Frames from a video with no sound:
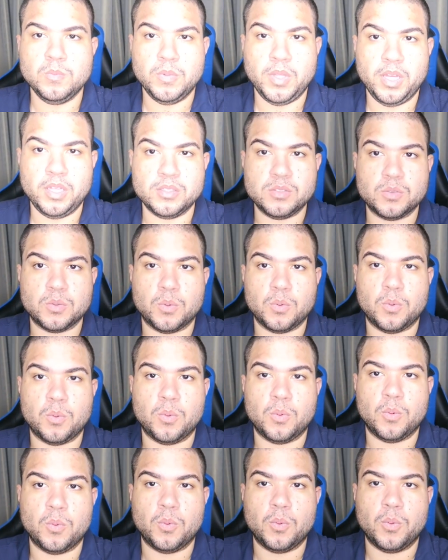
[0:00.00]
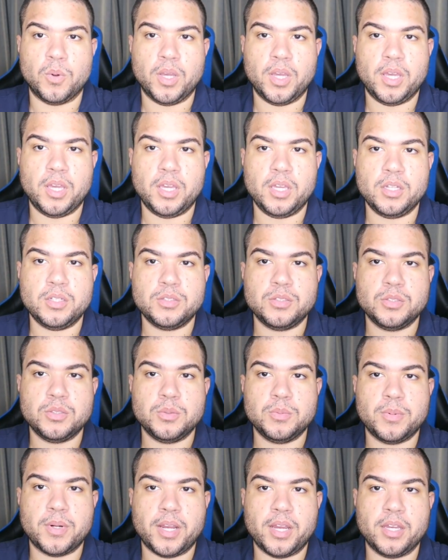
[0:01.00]
That's way
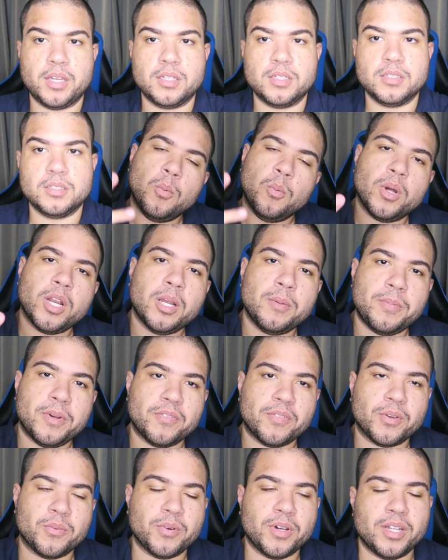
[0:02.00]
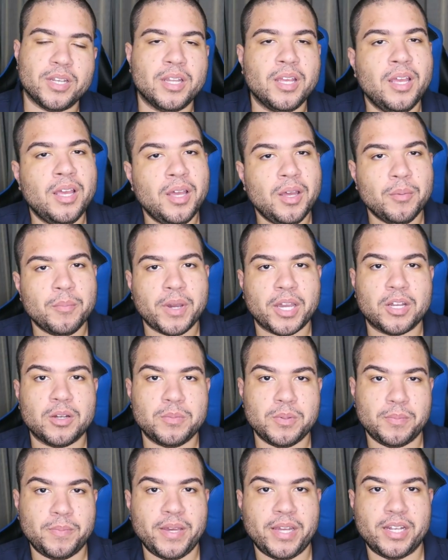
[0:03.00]
too bright. What up, everyone?
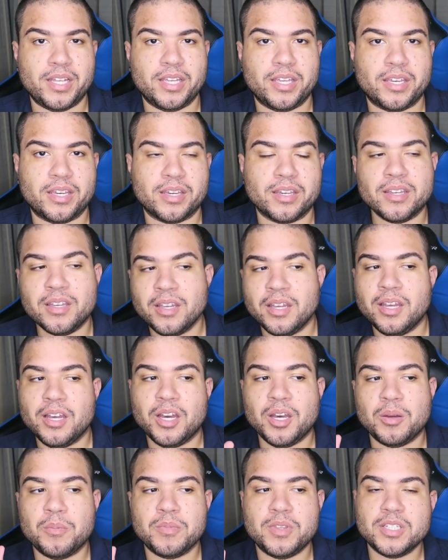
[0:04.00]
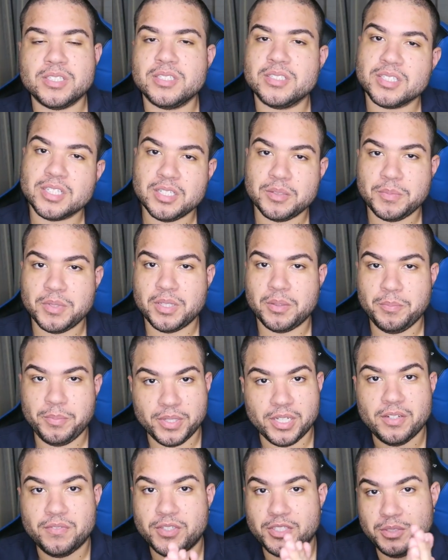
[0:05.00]
Michael V Petty here. Um, this is going to be a
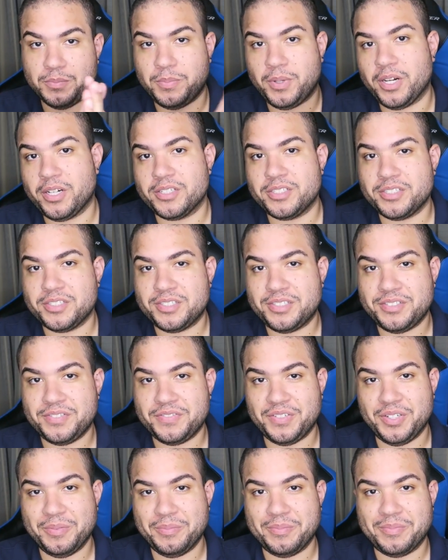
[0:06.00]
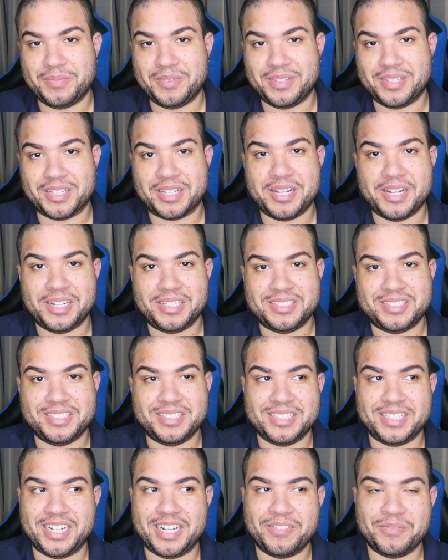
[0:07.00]
bit of a departure from the
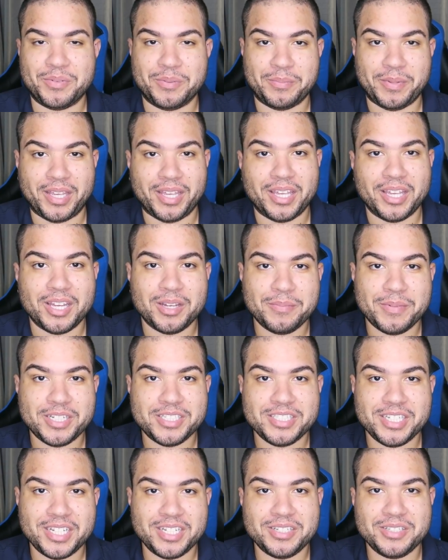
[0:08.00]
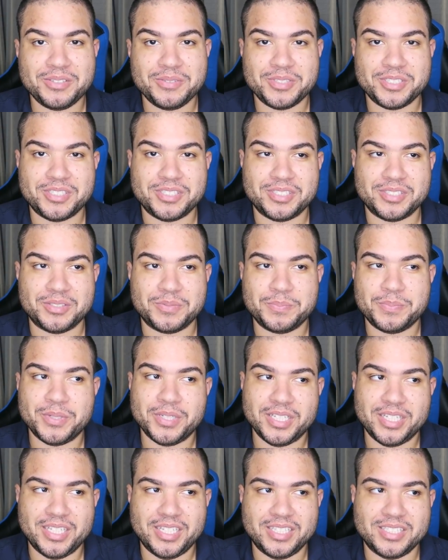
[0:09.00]
content that I've been making on my channel, which is
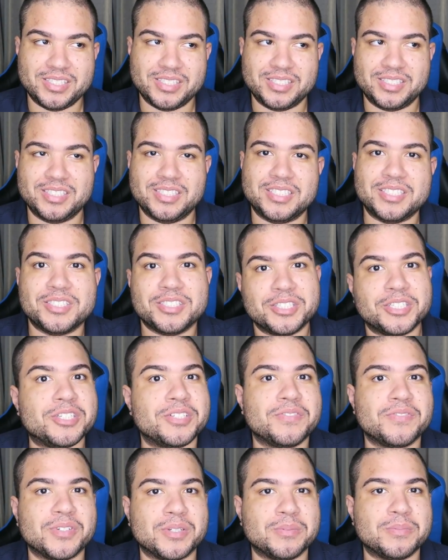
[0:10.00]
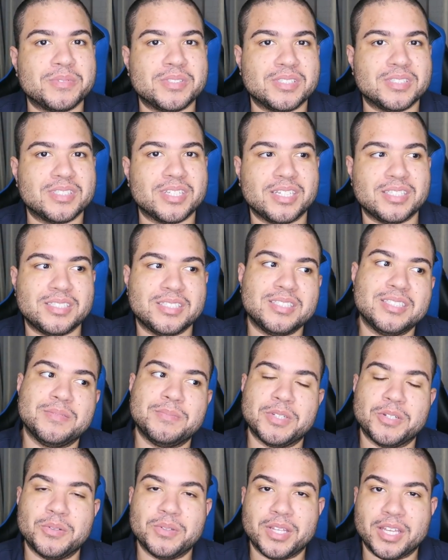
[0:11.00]
pretty easy to deter from since I
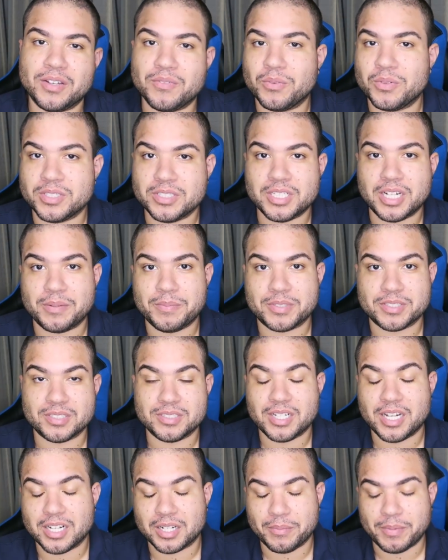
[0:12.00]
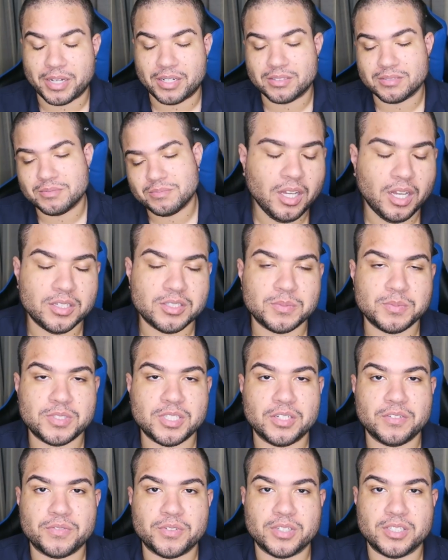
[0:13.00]
seem to only have one topic to talk about. Uh, some
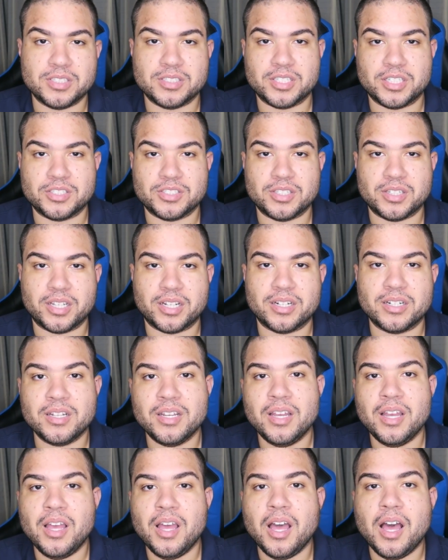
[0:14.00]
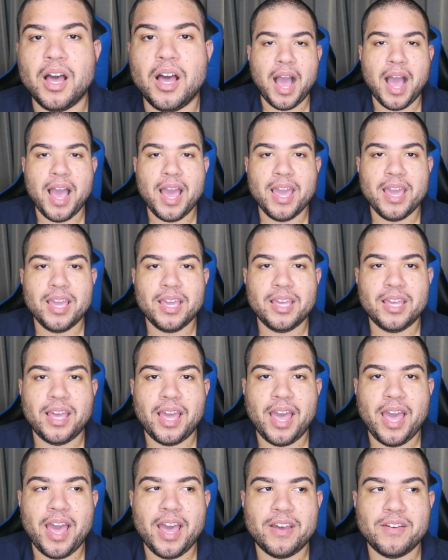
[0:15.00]
self-realization there. I
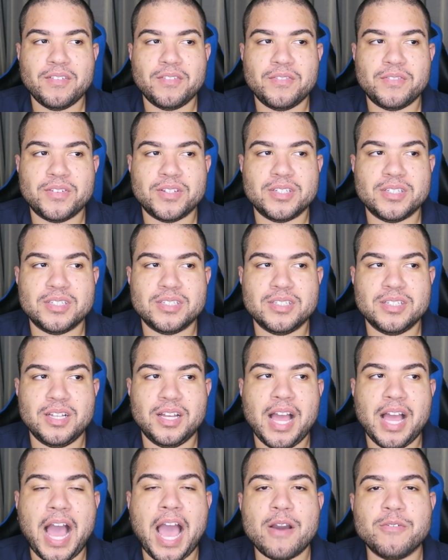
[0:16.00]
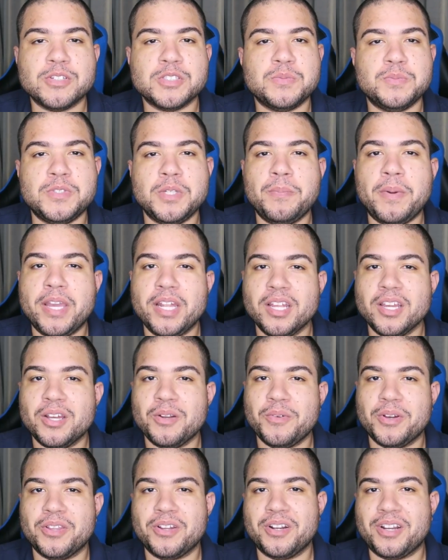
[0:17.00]
have... I was debating
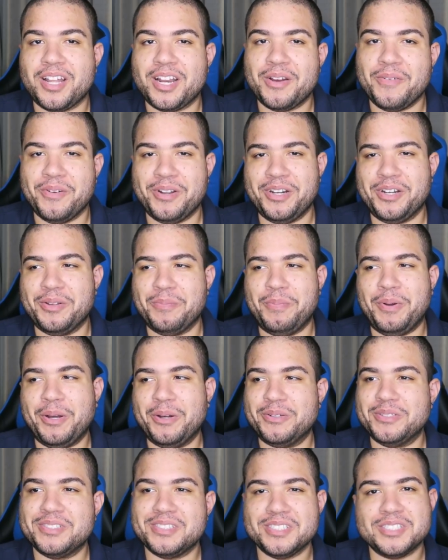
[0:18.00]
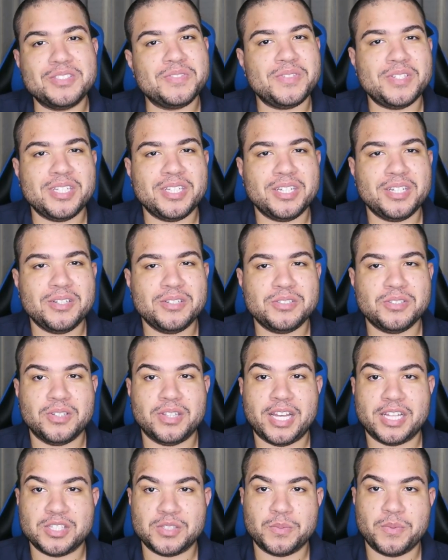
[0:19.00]
on whether or not I wanted to post this video, so
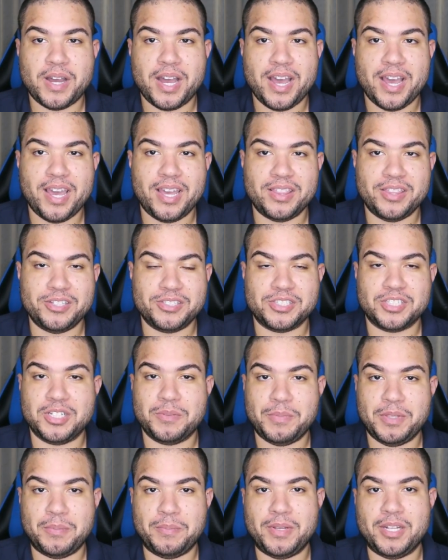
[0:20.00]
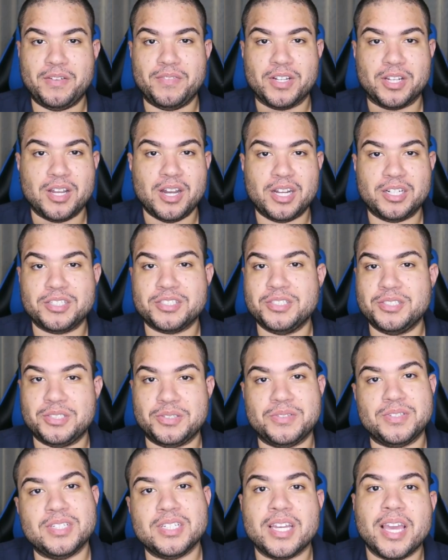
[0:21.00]
that's why there's going to be a bit of a
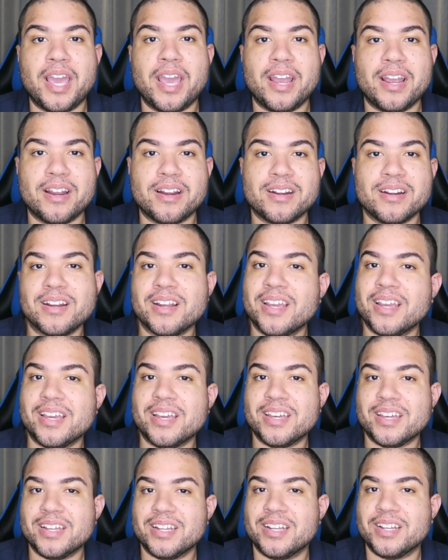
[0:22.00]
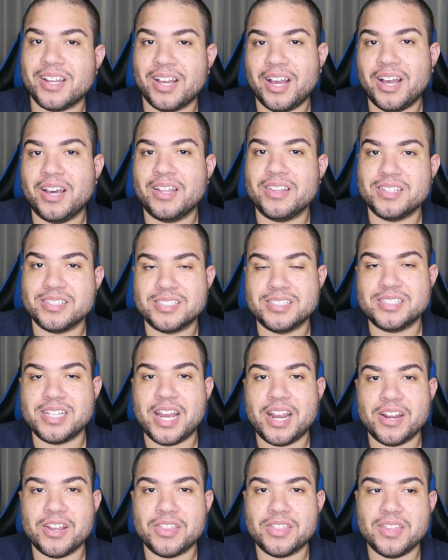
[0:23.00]
continuity error in uh, this
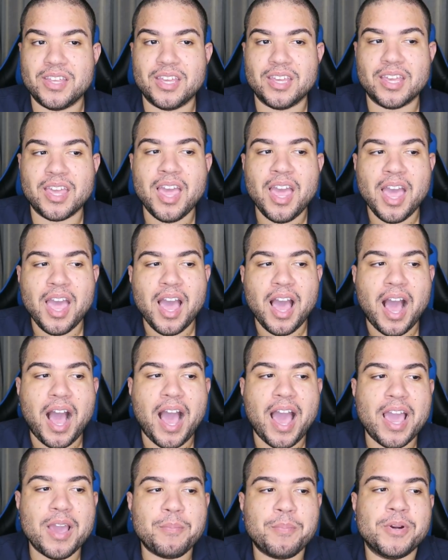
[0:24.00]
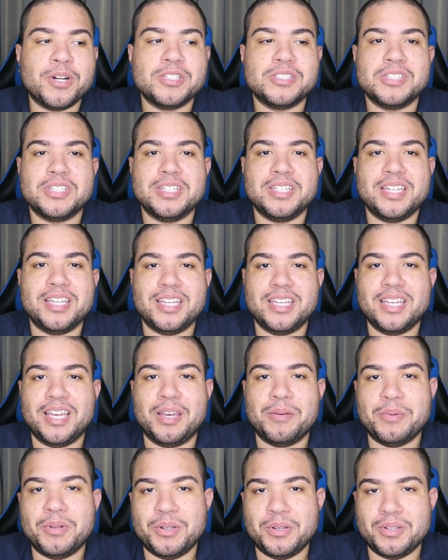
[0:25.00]
entire thing. I personally
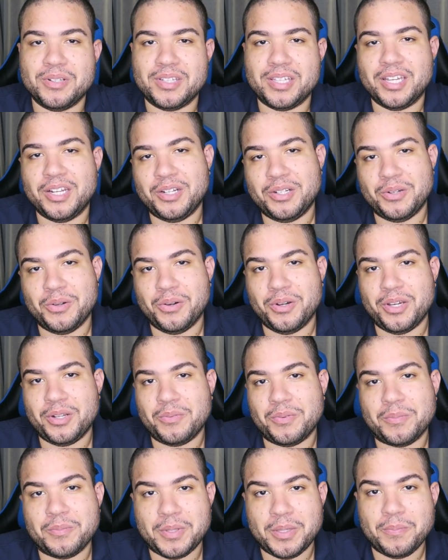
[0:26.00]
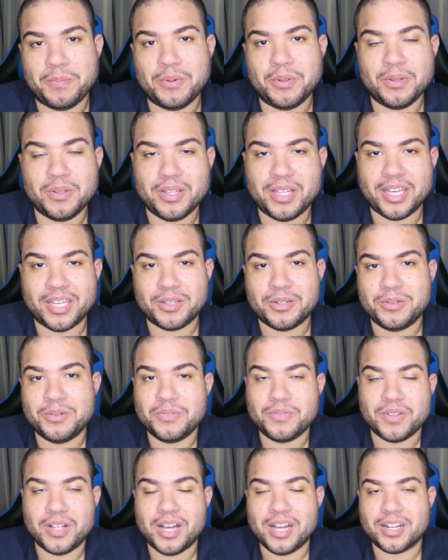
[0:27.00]
am an get annoyed when people like
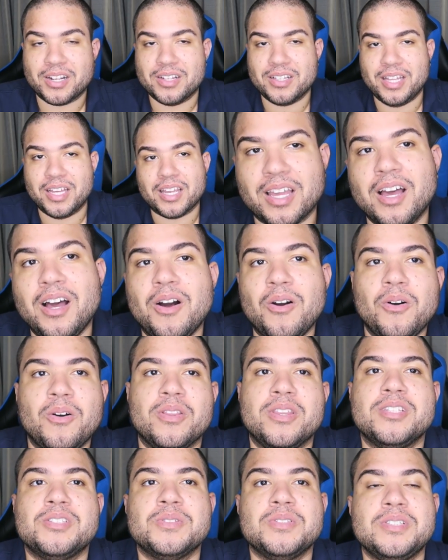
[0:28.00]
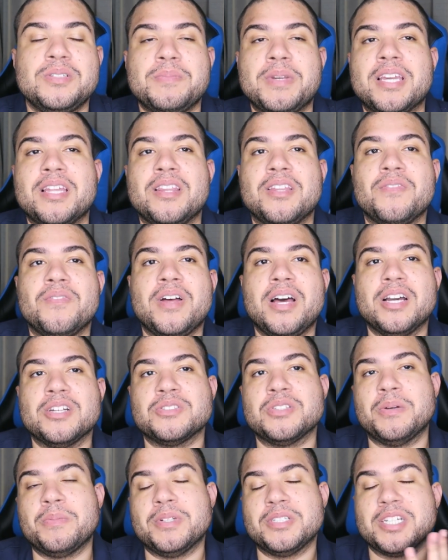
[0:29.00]
who vlog are like, oh, well, this, oh, is, this making is making the vlog,
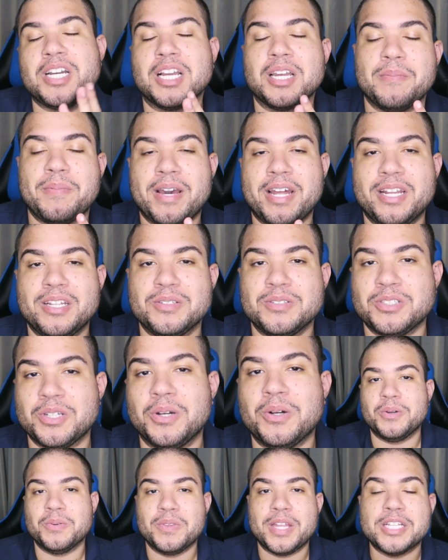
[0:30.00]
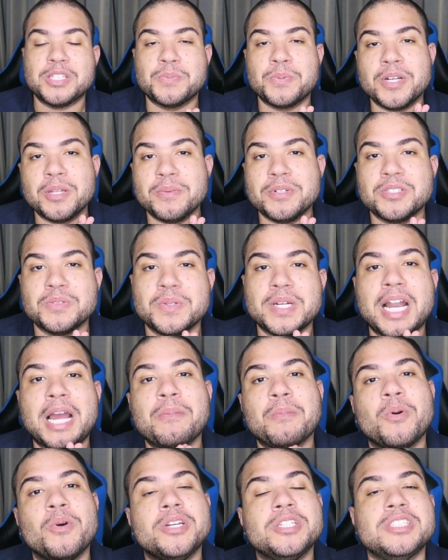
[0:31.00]
the so I'm going to talk about, about it. it. So that's pretty much what
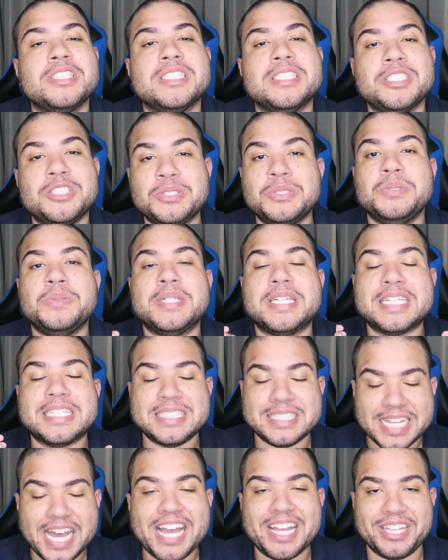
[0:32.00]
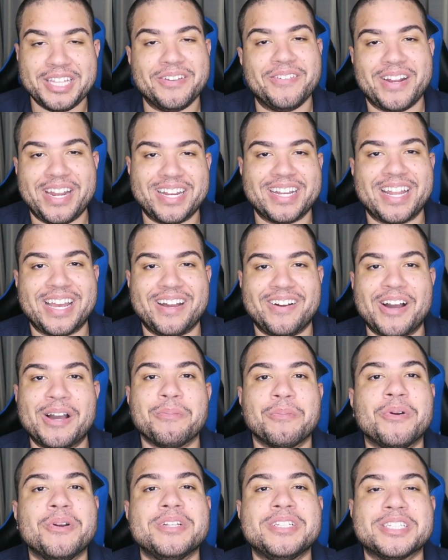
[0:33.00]
I'm going to do exactly right now.
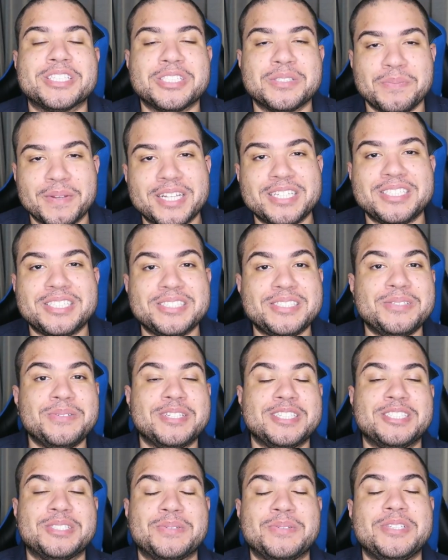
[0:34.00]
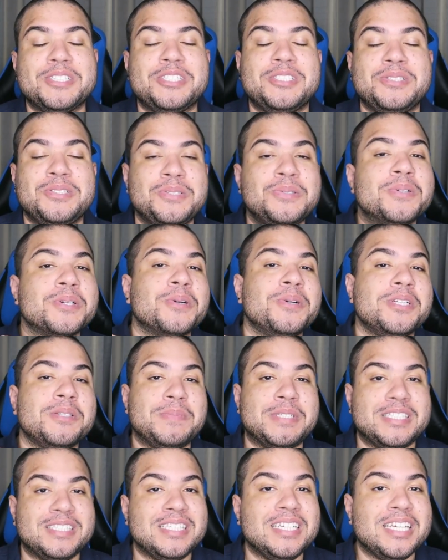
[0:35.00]
I'm going to explain to you what is going to you are going
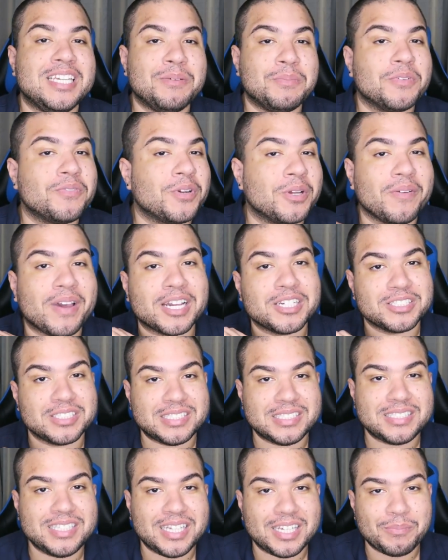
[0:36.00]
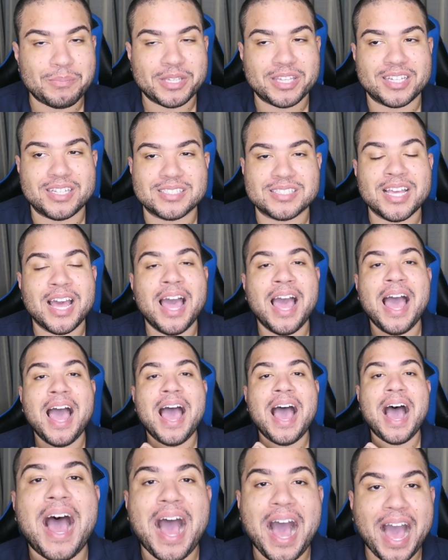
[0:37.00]
to be seeing before you actually see it, because
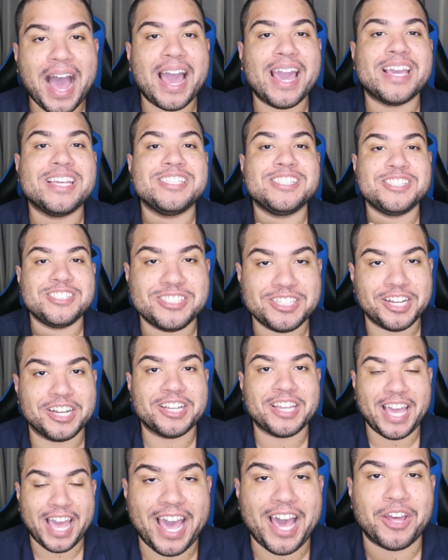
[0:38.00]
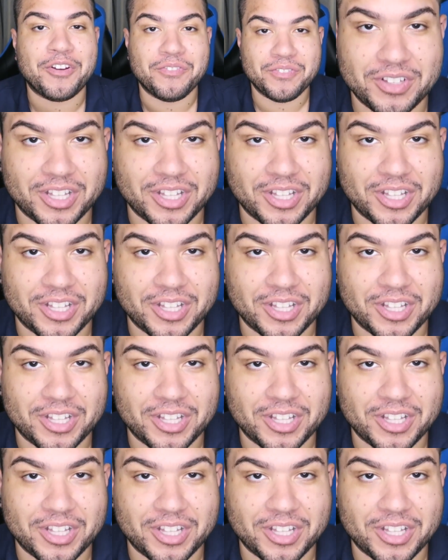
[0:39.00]
I suck at